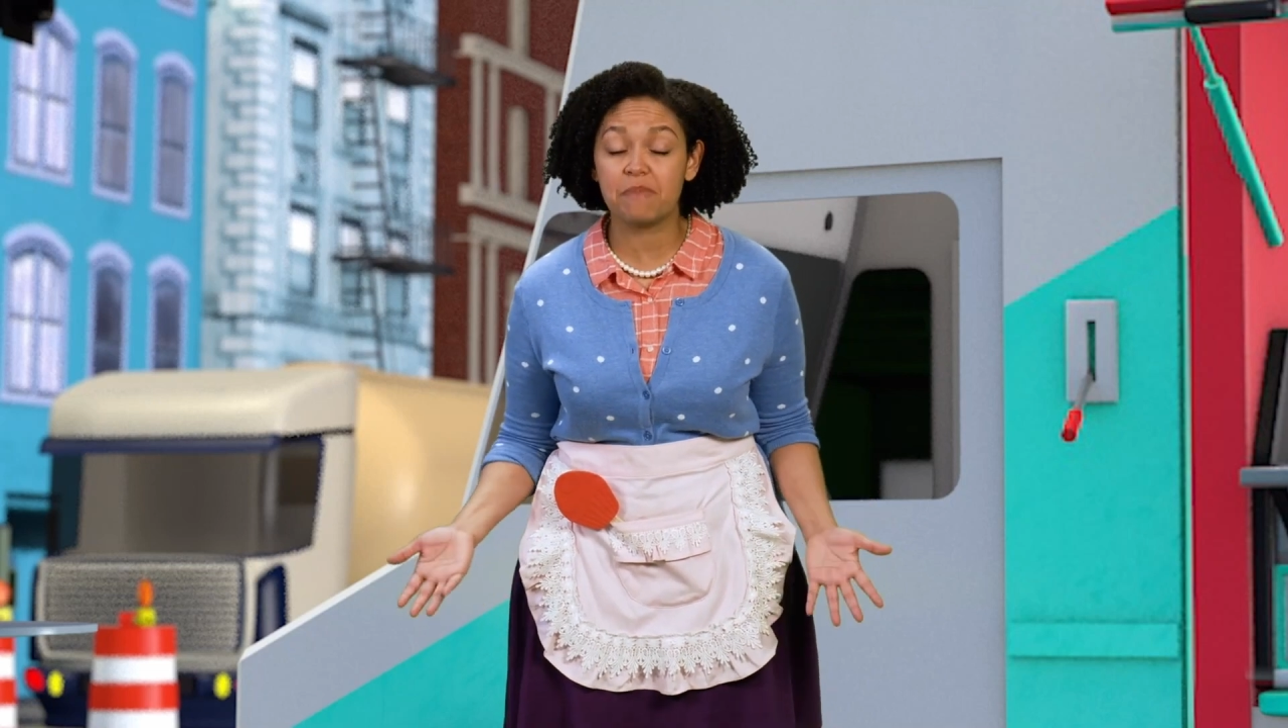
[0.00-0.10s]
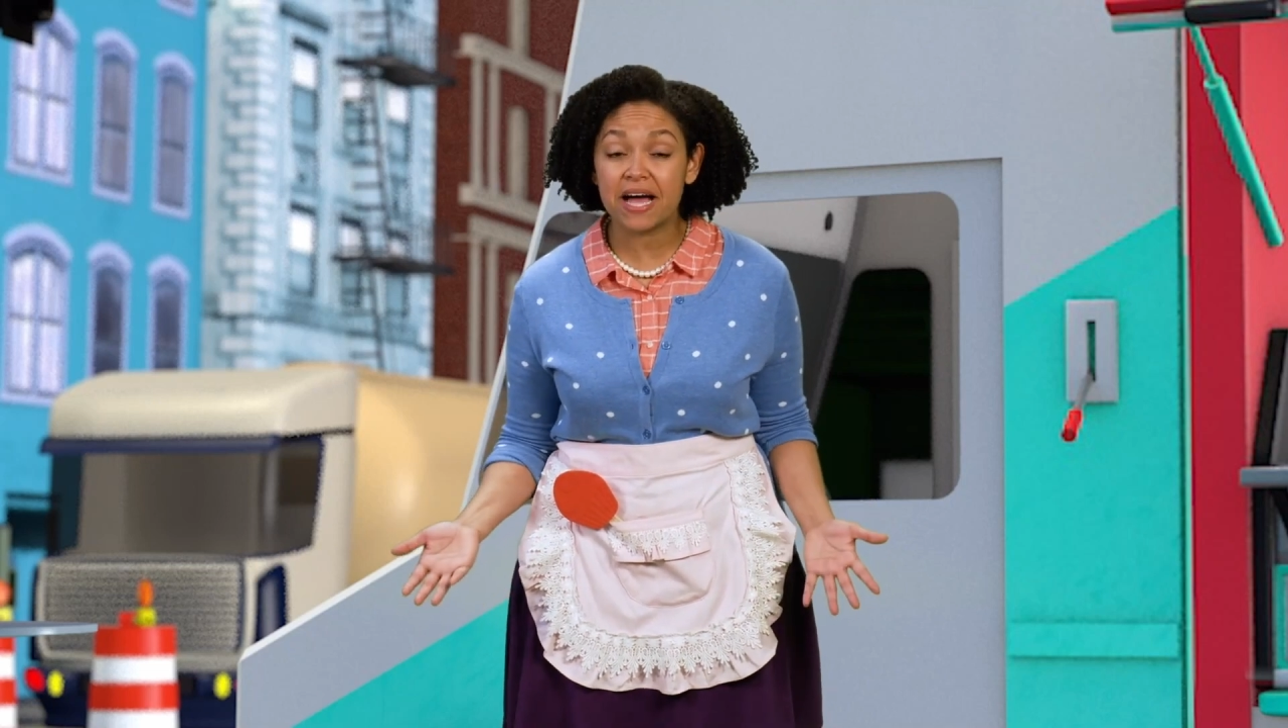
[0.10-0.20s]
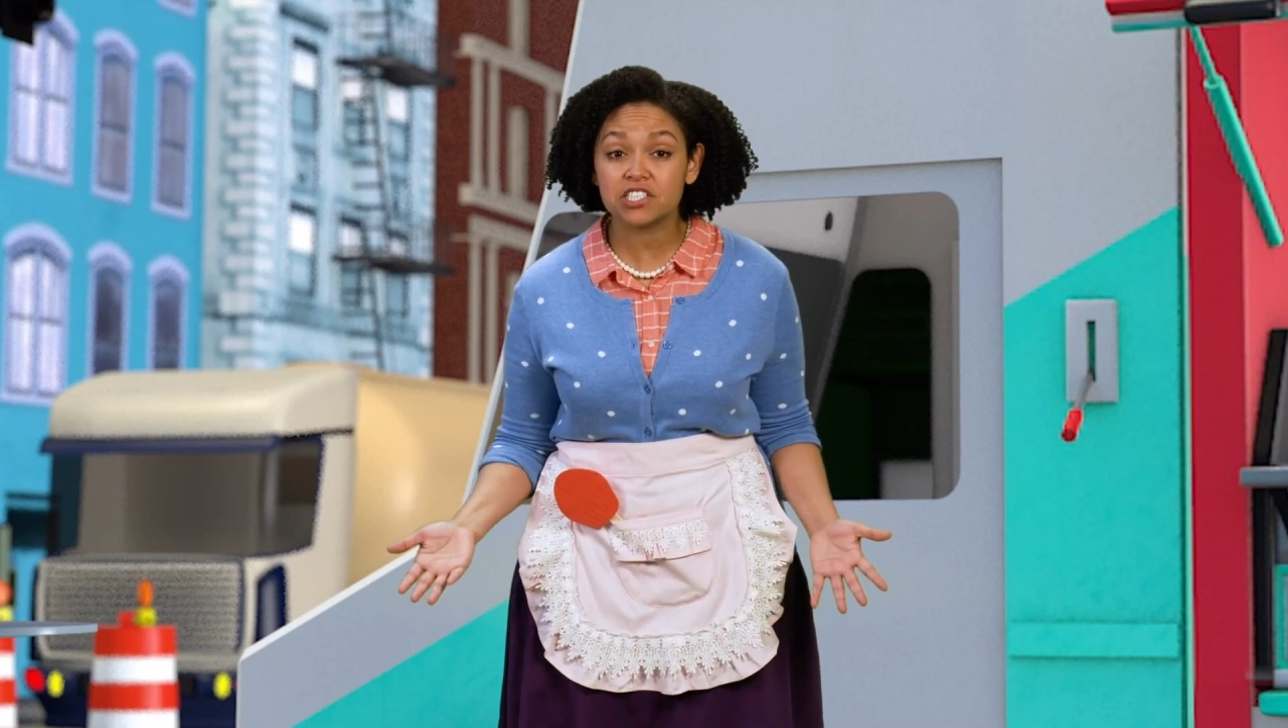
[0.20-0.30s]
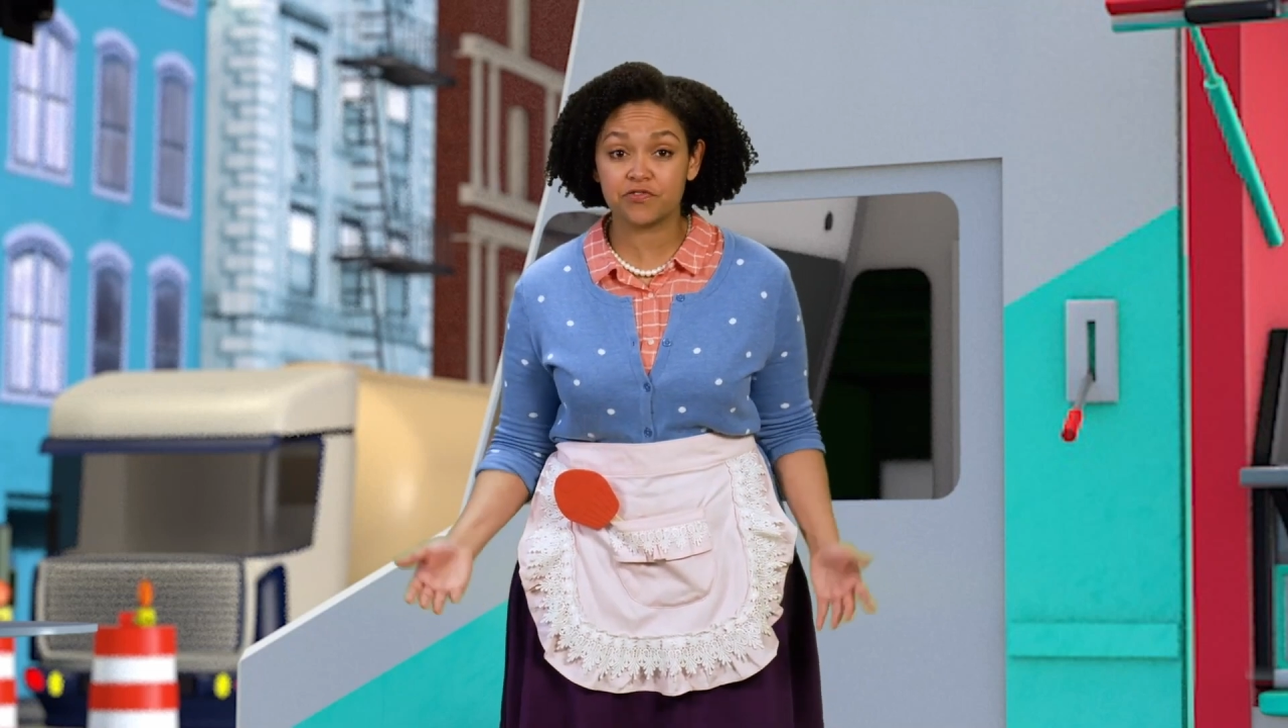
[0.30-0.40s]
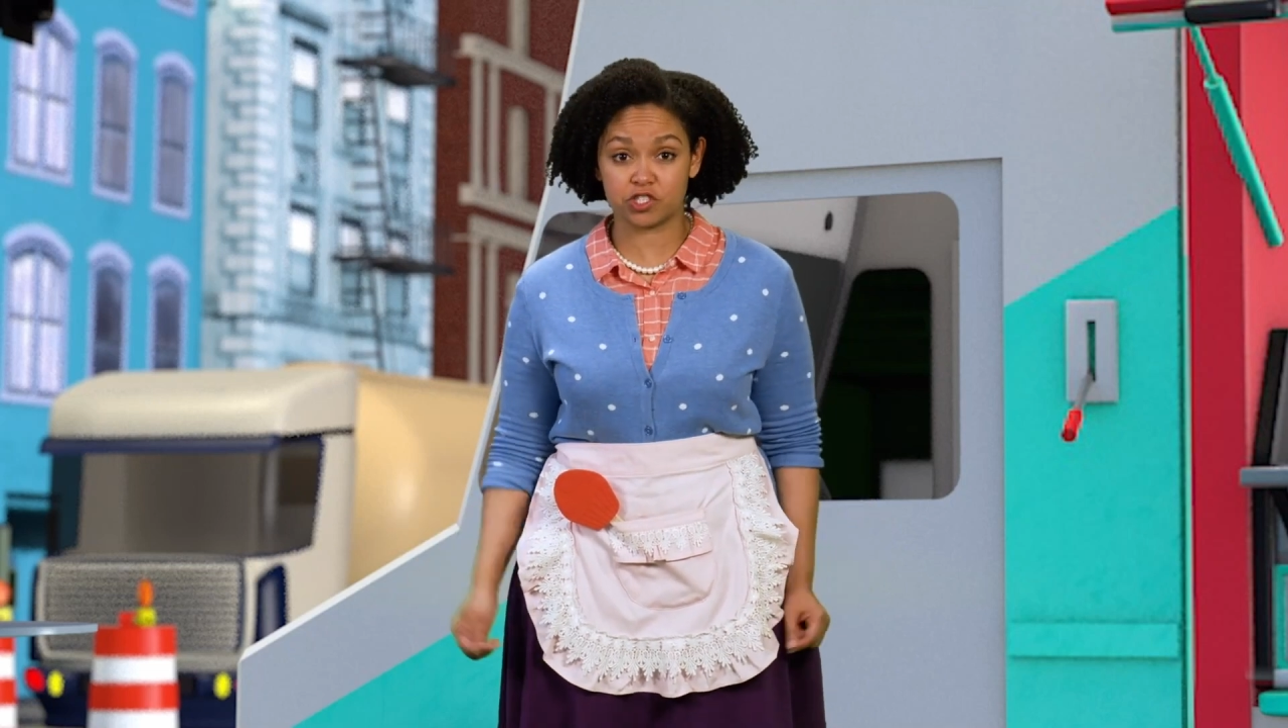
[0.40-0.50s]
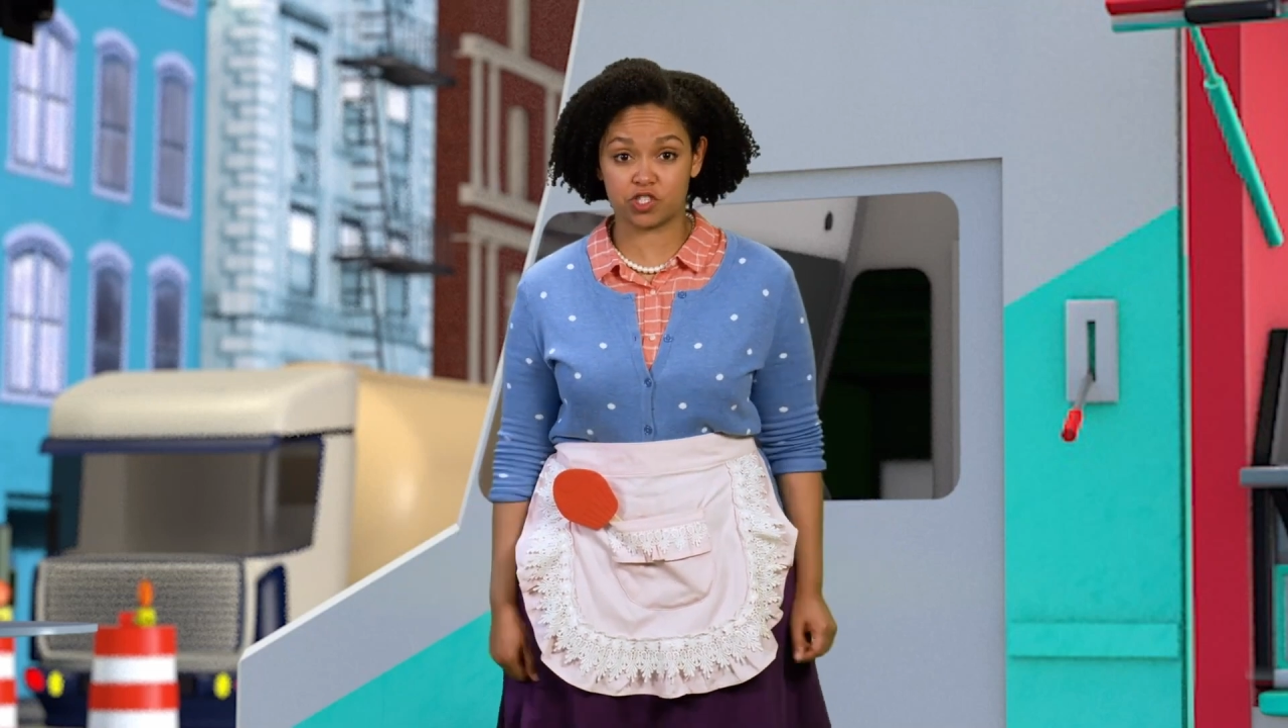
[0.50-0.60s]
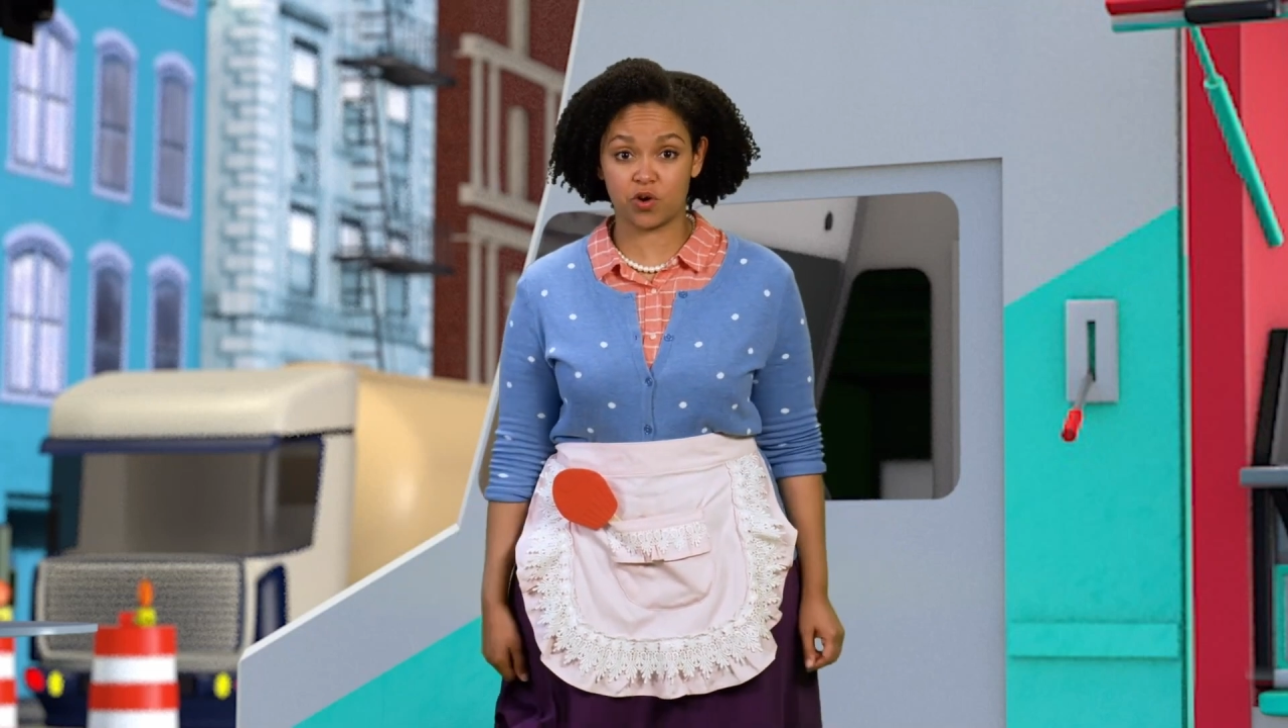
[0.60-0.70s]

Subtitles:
best for